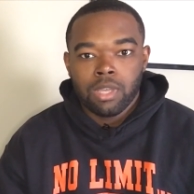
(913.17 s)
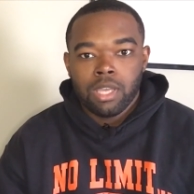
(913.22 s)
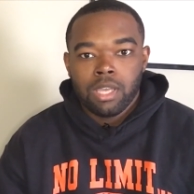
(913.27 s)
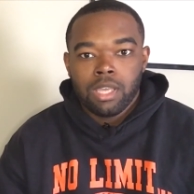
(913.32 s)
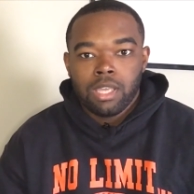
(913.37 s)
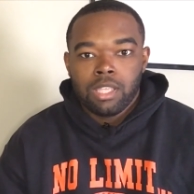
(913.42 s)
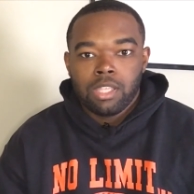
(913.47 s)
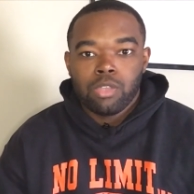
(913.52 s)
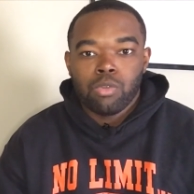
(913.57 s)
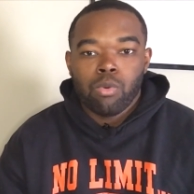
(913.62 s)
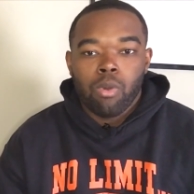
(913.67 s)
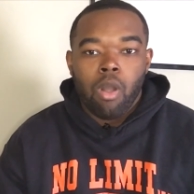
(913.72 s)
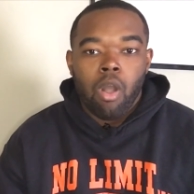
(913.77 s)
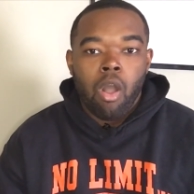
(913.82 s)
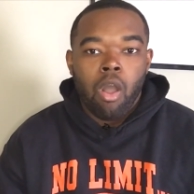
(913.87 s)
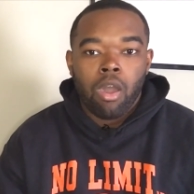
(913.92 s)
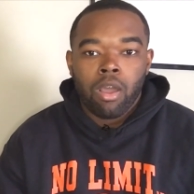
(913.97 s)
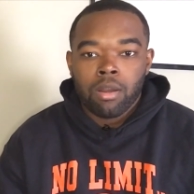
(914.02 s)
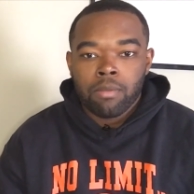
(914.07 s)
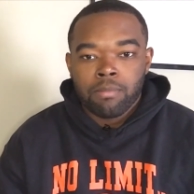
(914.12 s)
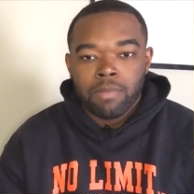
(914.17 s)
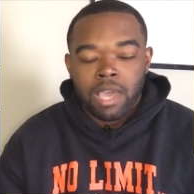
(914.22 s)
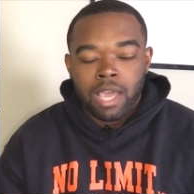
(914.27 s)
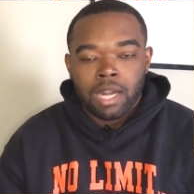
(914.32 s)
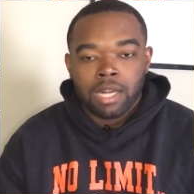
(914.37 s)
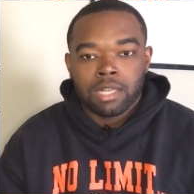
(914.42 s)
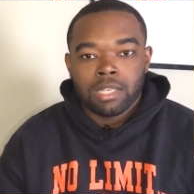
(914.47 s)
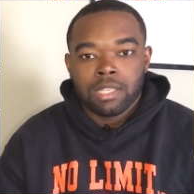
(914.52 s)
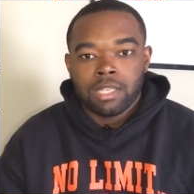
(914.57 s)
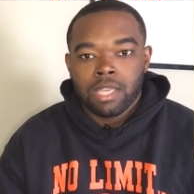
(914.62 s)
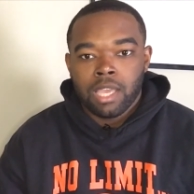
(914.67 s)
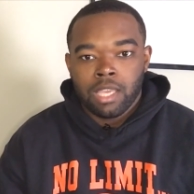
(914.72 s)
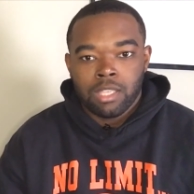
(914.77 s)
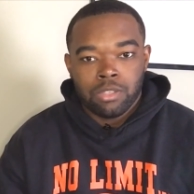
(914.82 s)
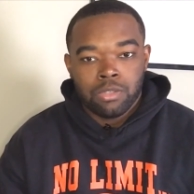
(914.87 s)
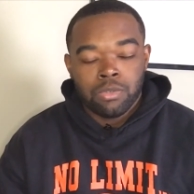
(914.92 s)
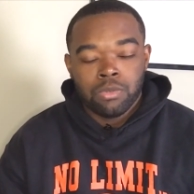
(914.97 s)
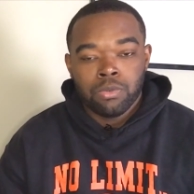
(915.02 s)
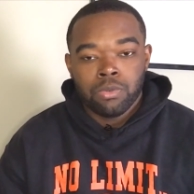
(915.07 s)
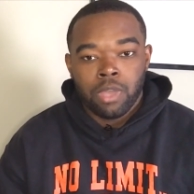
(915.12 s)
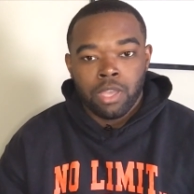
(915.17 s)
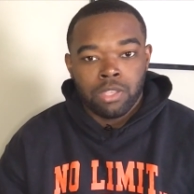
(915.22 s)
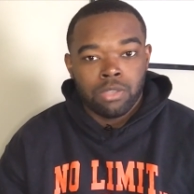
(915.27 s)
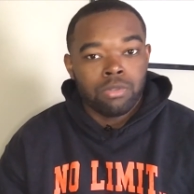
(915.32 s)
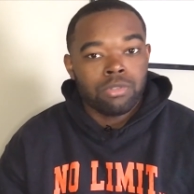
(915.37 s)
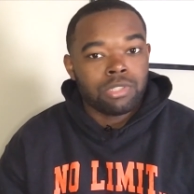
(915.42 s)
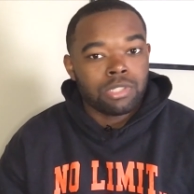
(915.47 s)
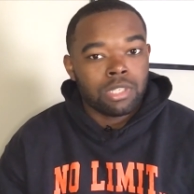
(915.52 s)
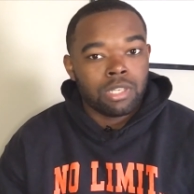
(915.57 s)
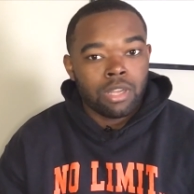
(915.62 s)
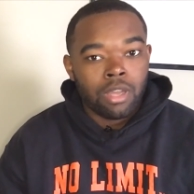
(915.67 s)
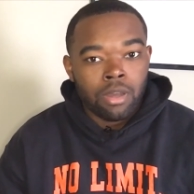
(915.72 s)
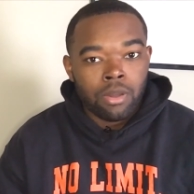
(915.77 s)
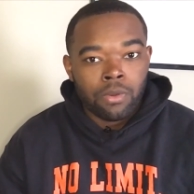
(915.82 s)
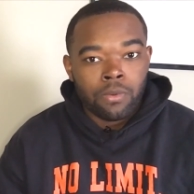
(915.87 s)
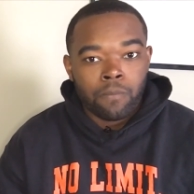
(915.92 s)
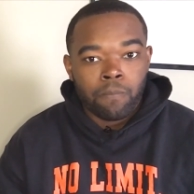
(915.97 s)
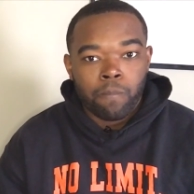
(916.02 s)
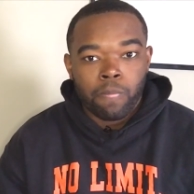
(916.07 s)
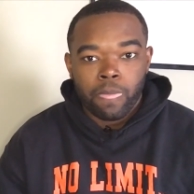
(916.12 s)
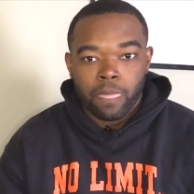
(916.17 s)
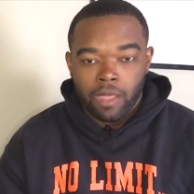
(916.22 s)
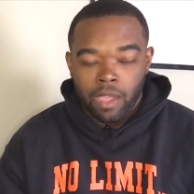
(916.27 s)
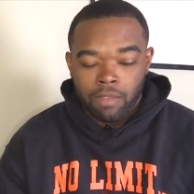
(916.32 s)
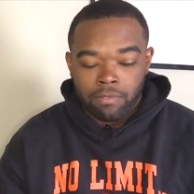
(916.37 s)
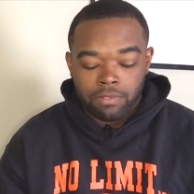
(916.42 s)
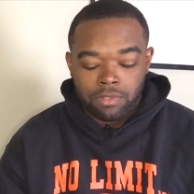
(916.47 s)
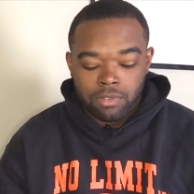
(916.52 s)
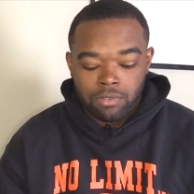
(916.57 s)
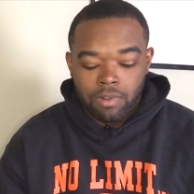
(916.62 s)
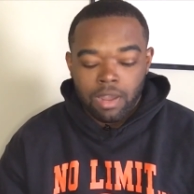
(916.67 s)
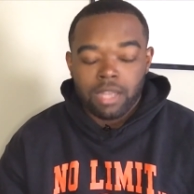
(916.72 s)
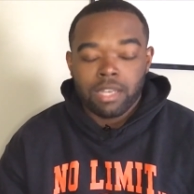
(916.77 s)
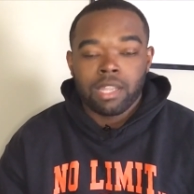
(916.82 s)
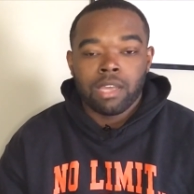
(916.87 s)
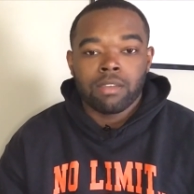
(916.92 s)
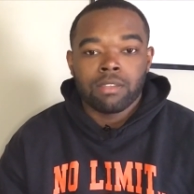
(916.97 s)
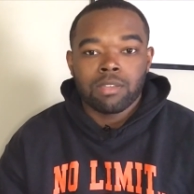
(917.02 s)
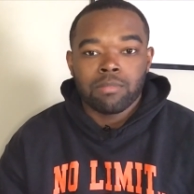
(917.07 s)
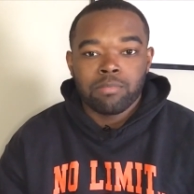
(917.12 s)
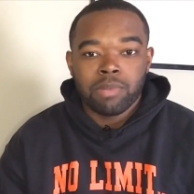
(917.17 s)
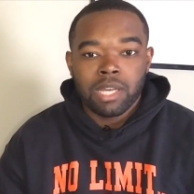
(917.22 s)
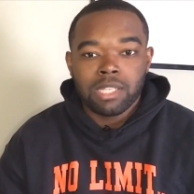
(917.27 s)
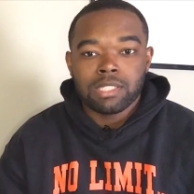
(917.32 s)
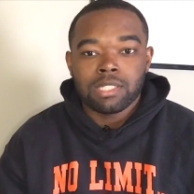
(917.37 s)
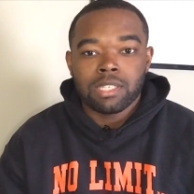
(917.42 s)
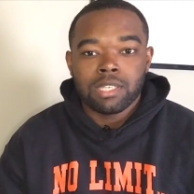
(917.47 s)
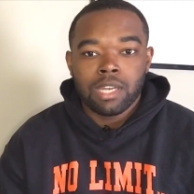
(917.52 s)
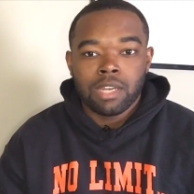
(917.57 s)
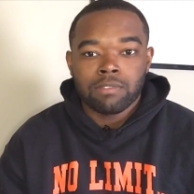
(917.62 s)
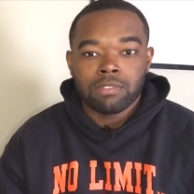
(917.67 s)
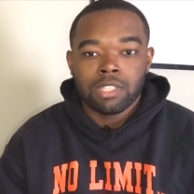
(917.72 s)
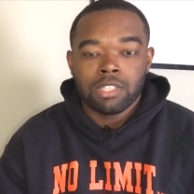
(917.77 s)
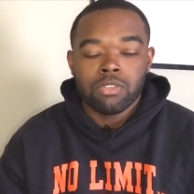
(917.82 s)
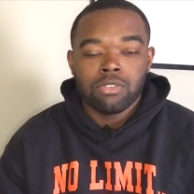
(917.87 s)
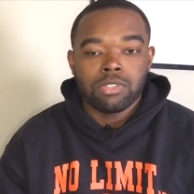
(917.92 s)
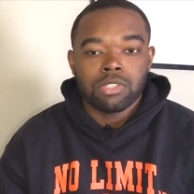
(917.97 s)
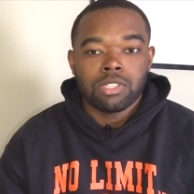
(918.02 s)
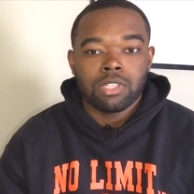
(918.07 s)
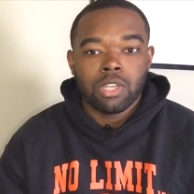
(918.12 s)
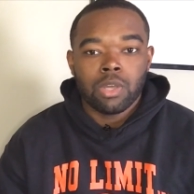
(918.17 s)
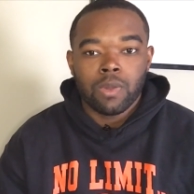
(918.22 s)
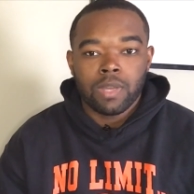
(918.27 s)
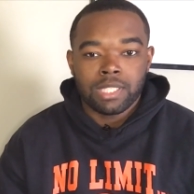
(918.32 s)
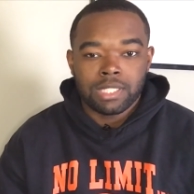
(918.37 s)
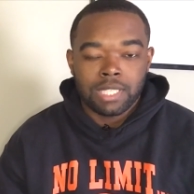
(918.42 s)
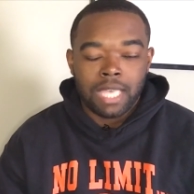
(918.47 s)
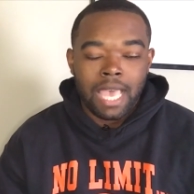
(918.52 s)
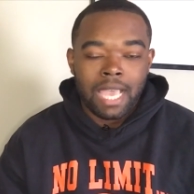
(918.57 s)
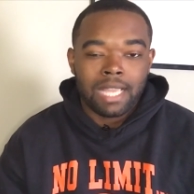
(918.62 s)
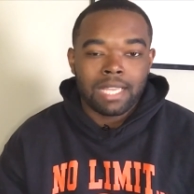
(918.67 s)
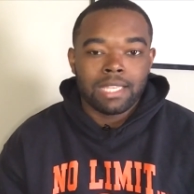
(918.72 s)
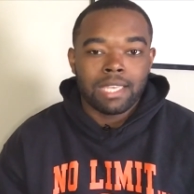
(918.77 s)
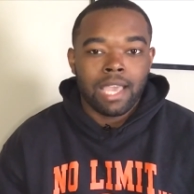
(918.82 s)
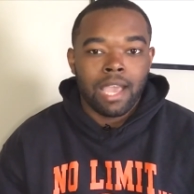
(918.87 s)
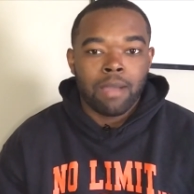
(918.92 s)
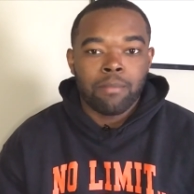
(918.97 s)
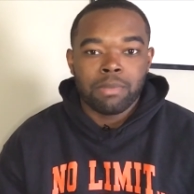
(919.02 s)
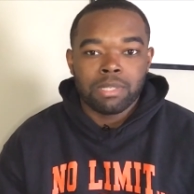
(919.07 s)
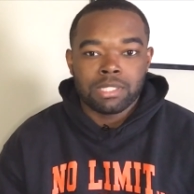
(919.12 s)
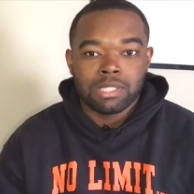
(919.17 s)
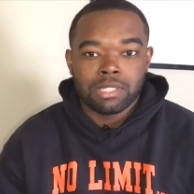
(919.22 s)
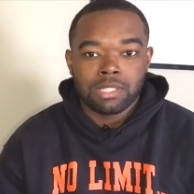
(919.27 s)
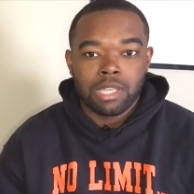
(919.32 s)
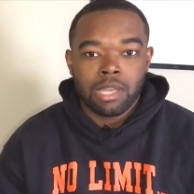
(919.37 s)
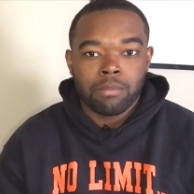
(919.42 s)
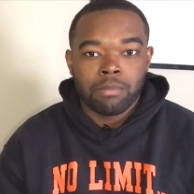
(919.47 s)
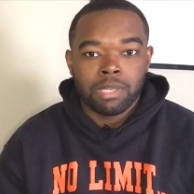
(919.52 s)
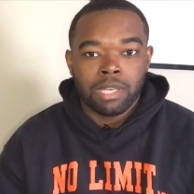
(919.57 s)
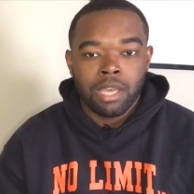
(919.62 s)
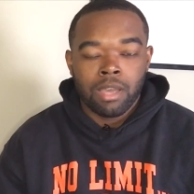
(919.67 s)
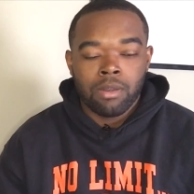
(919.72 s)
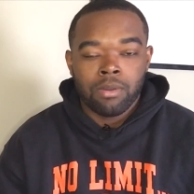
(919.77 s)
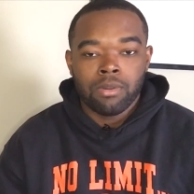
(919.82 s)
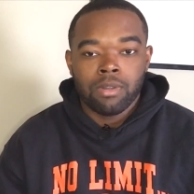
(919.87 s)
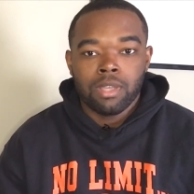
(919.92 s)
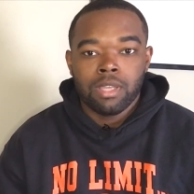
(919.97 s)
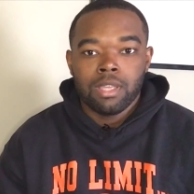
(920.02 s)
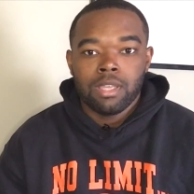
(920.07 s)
you automatically, and you should know, after you write down your budget and everything, you should know exactly how much is coming out